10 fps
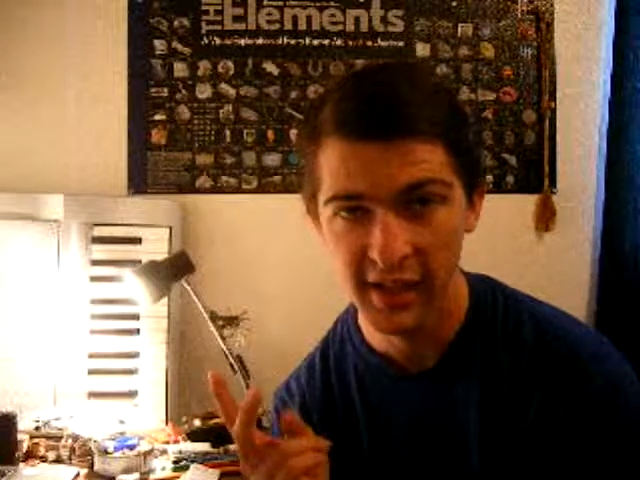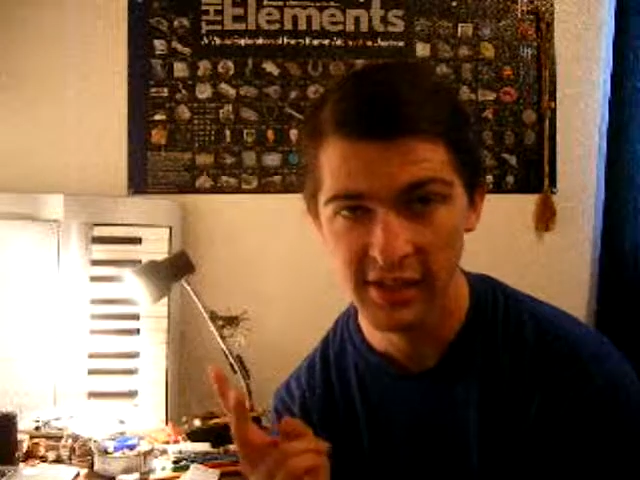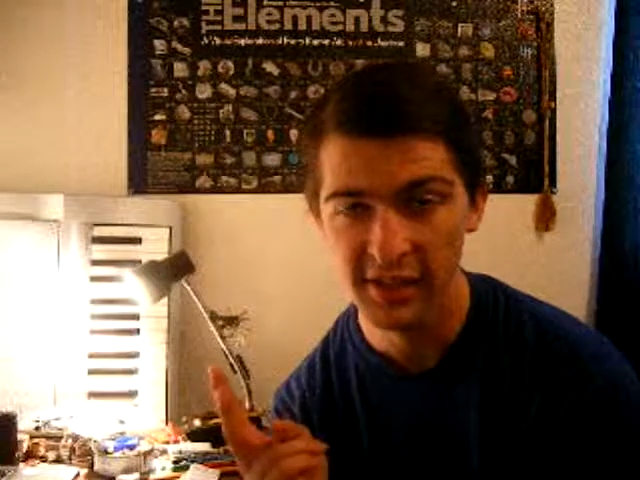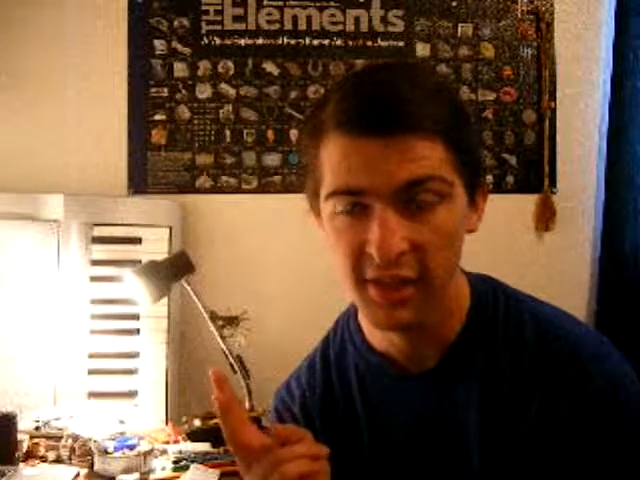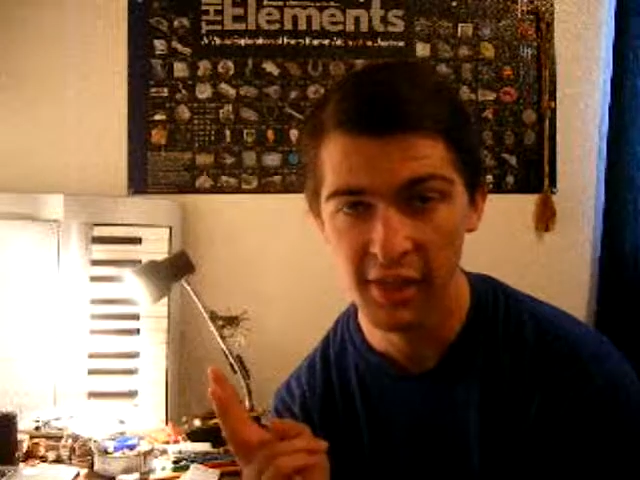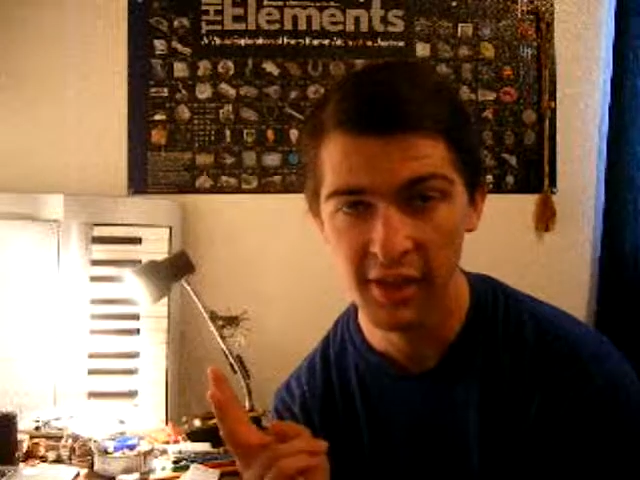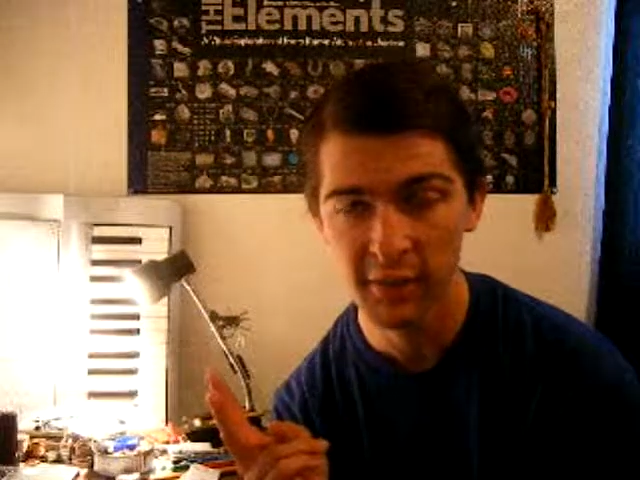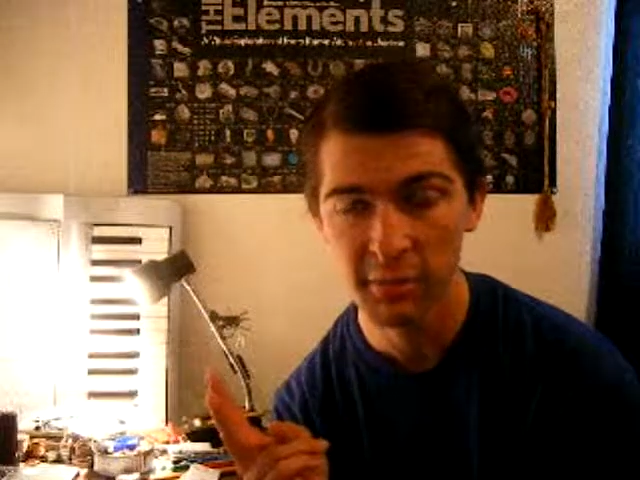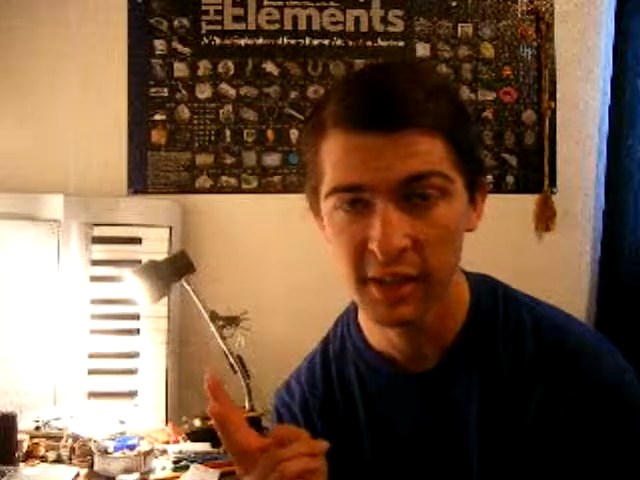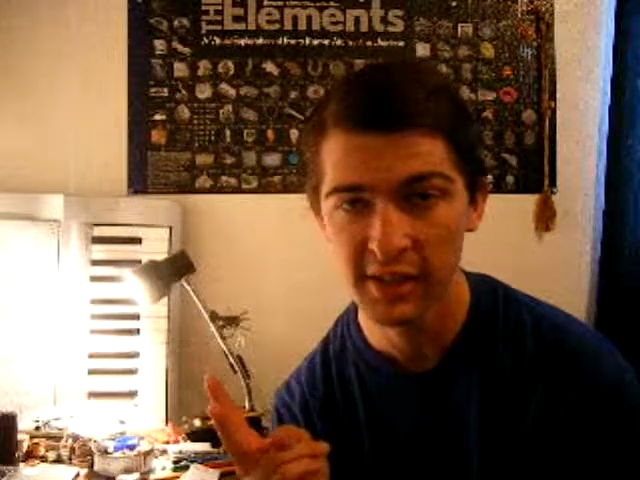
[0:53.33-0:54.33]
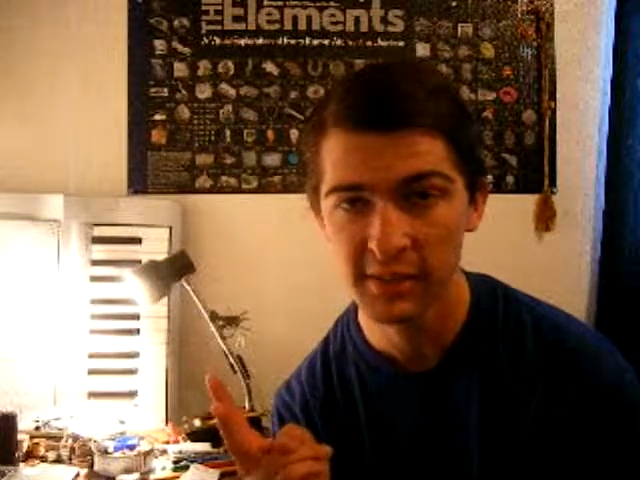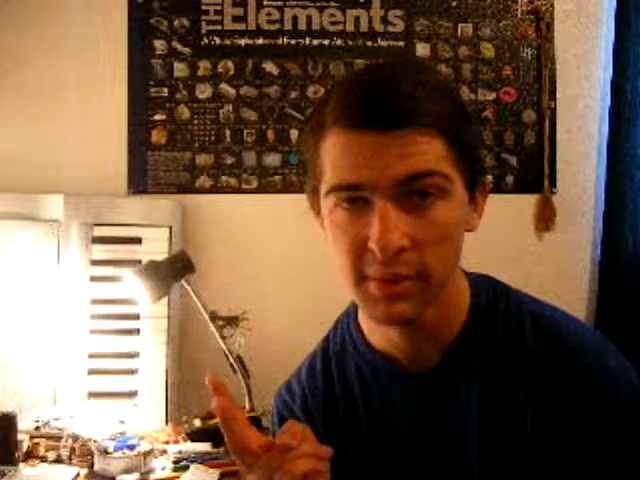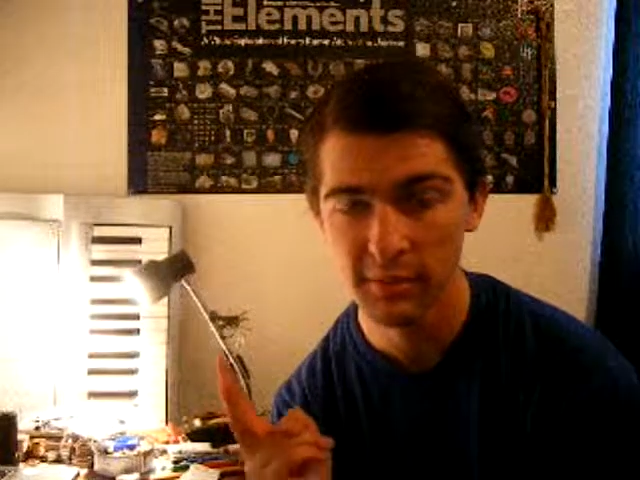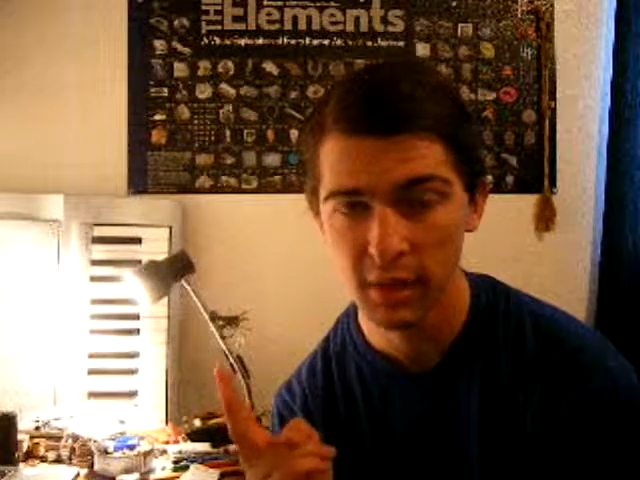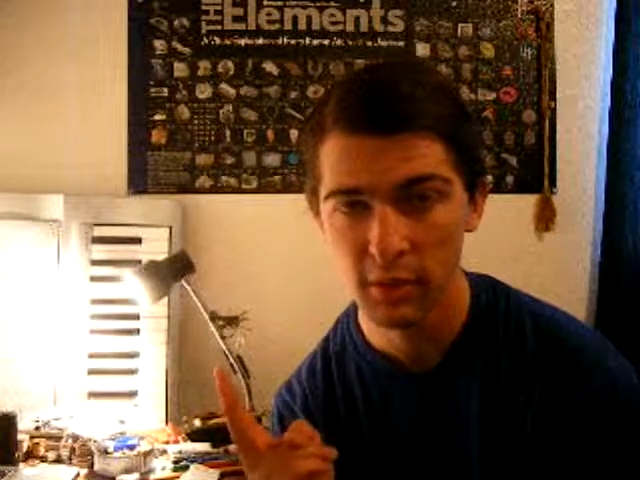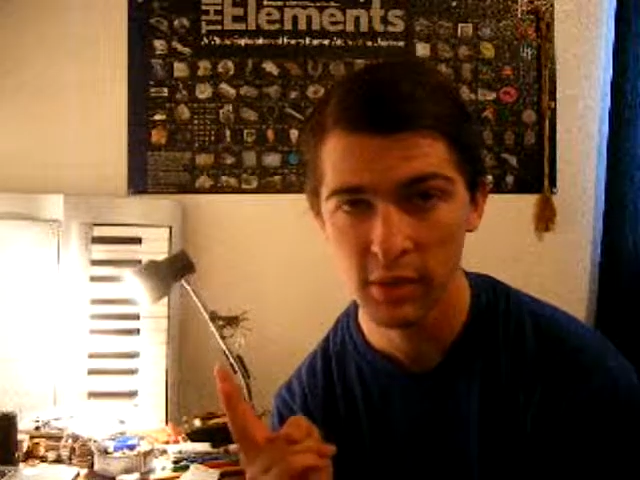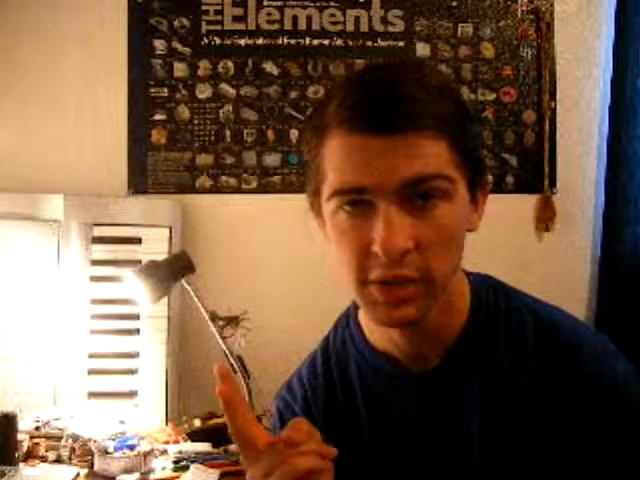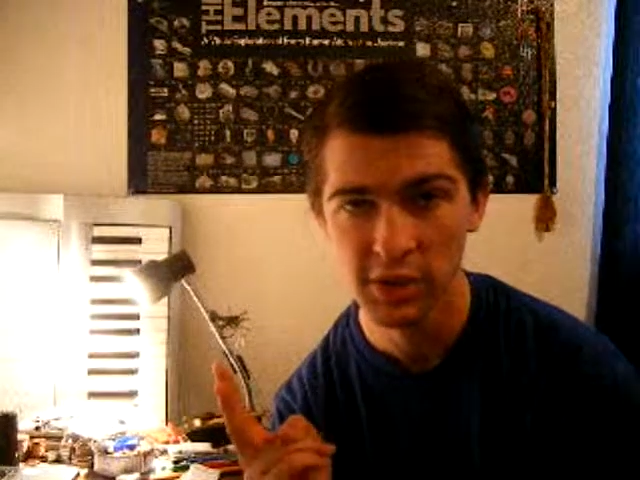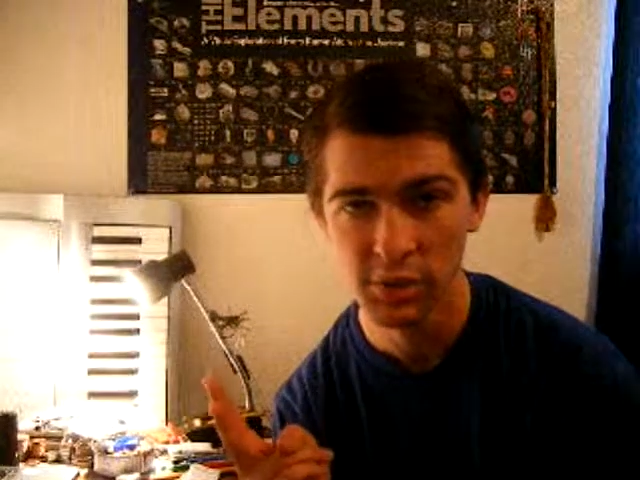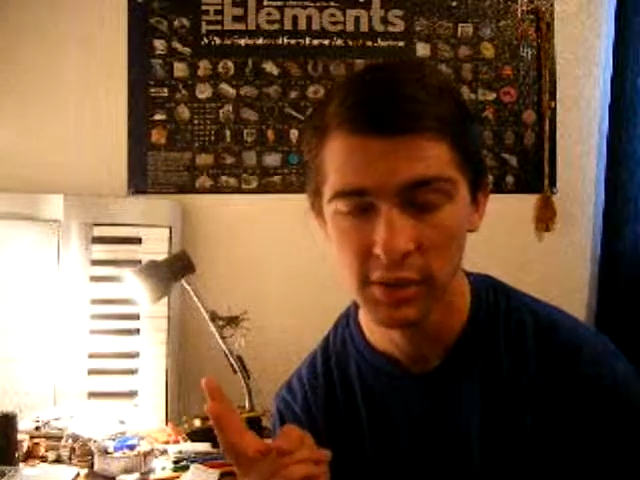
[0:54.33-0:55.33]
actually the thing I planted, but I'm not
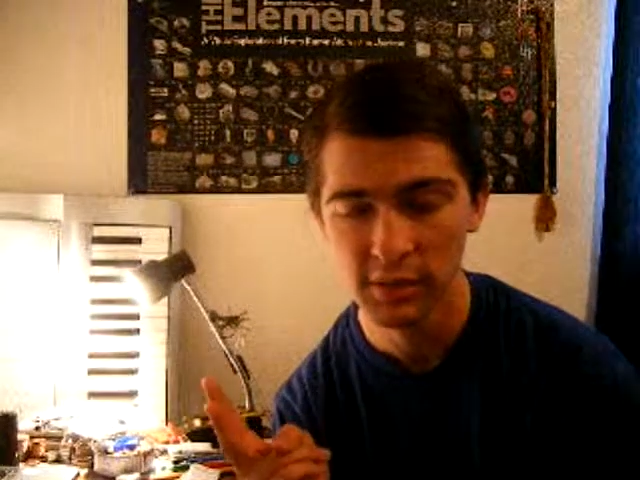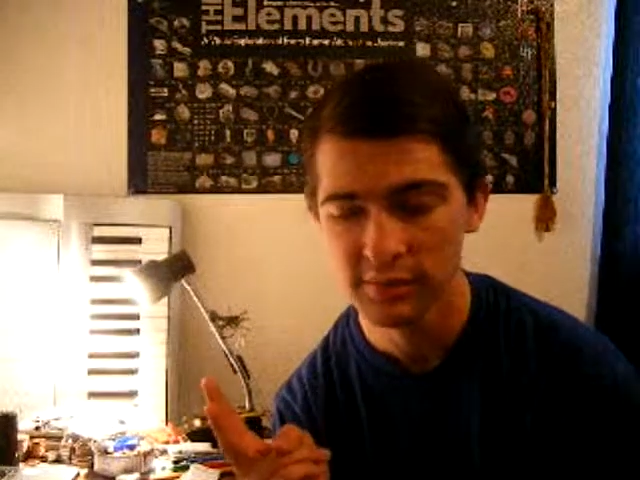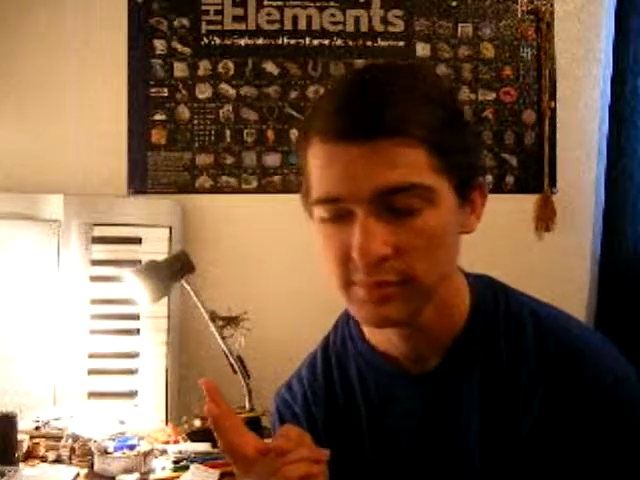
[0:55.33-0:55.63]
quite sure.